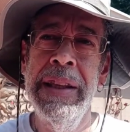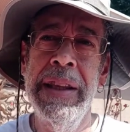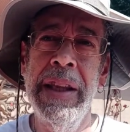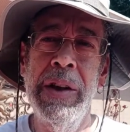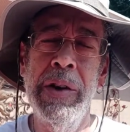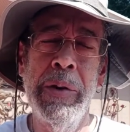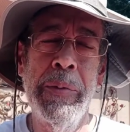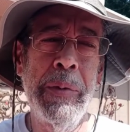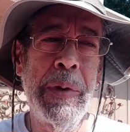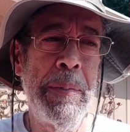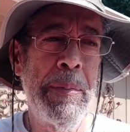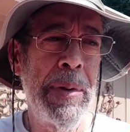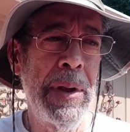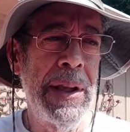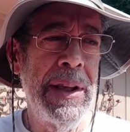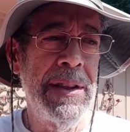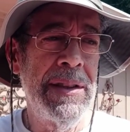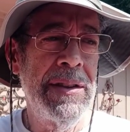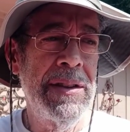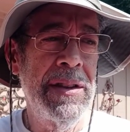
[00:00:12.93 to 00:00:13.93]
they're going to
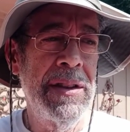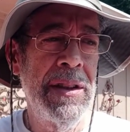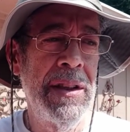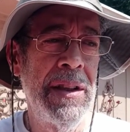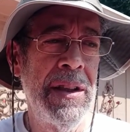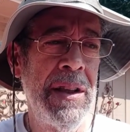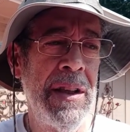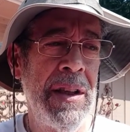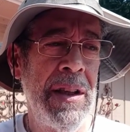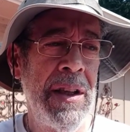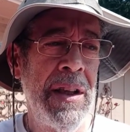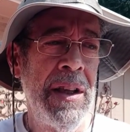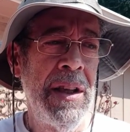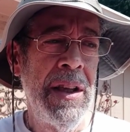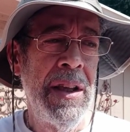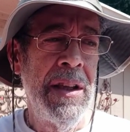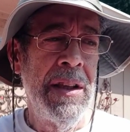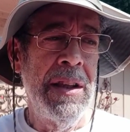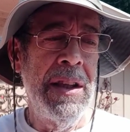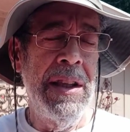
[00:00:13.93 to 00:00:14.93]
replace
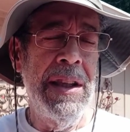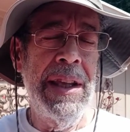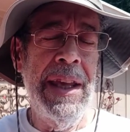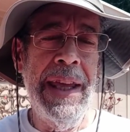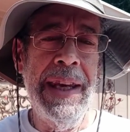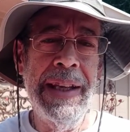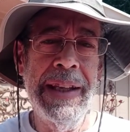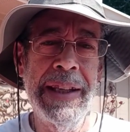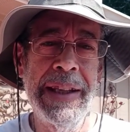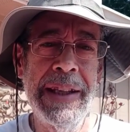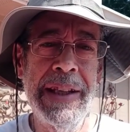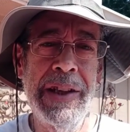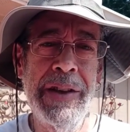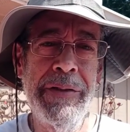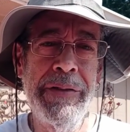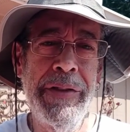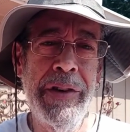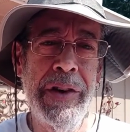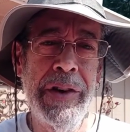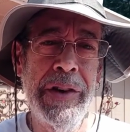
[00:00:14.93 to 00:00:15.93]
the catalytic
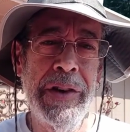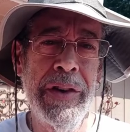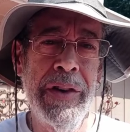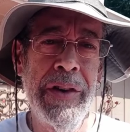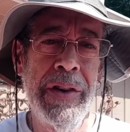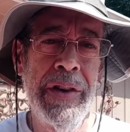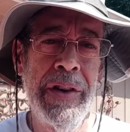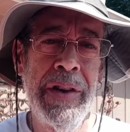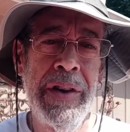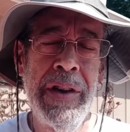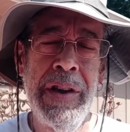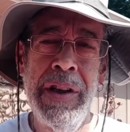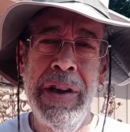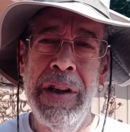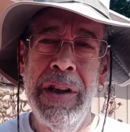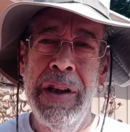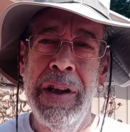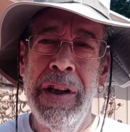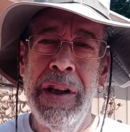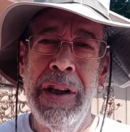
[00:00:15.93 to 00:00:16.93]
converter,
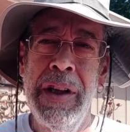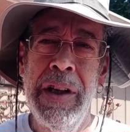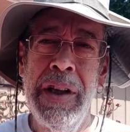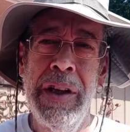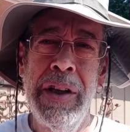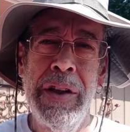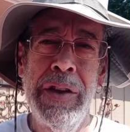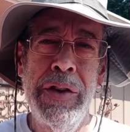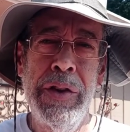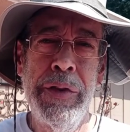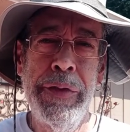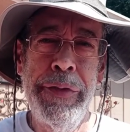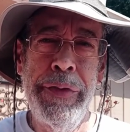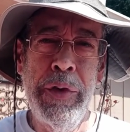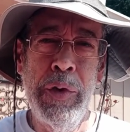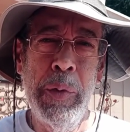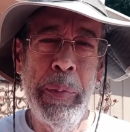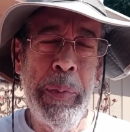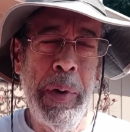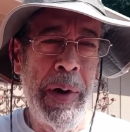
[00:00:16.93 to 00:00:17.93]
the
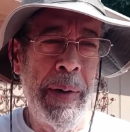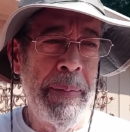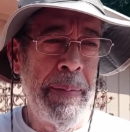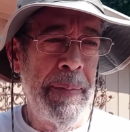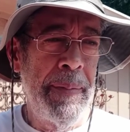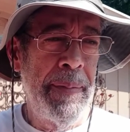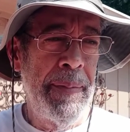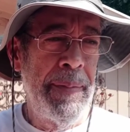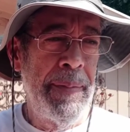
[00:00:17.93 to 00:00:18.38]
fuel pump,